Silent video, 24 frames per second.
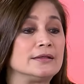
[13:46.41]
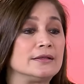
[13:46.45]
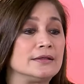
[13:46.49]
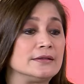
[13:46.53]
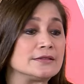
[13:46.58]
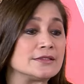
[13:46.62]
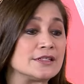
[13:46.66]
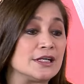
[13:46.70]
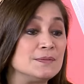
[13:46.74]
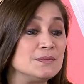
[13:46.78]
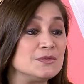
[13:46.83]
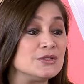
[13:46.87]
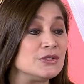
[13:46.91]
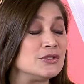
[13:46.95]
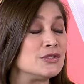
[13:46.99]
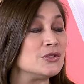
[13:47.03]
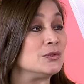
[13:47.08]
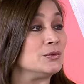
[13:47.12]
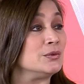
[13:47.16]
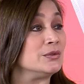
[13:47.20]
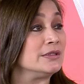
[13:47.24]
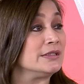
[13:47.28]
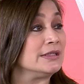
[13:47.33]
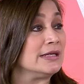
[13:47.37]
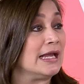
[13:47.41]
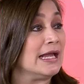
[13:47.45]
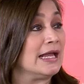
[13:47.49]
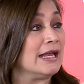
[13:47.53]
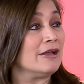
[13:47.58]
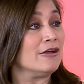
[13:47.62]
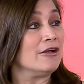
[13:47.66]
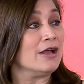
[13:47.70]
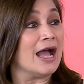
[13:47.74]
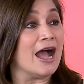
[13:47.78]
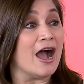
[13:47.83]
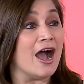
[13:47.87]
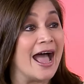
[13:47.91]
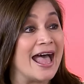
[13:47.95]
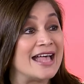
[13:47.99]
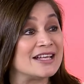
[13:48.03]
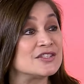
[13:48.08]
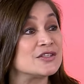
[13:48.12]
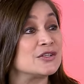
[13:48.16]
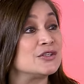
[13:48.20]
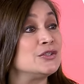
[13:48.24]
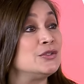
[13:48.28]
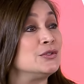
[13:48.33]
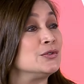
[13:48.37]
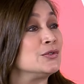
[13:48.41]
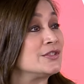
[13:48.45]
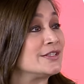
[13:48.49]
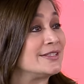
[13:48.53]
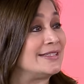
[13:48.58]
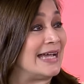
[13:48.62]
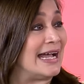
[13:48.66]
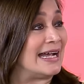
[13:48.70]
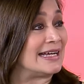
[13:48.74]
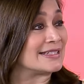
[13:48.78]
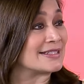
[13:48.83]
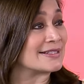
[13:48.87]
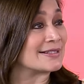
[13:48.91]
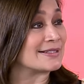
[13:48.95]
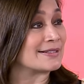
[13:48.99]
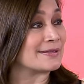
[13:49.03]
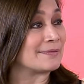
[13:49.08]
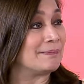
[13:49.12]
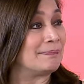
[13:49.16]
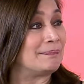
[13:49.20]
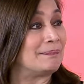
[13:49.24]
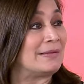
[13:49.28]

substitute hazardous tasks.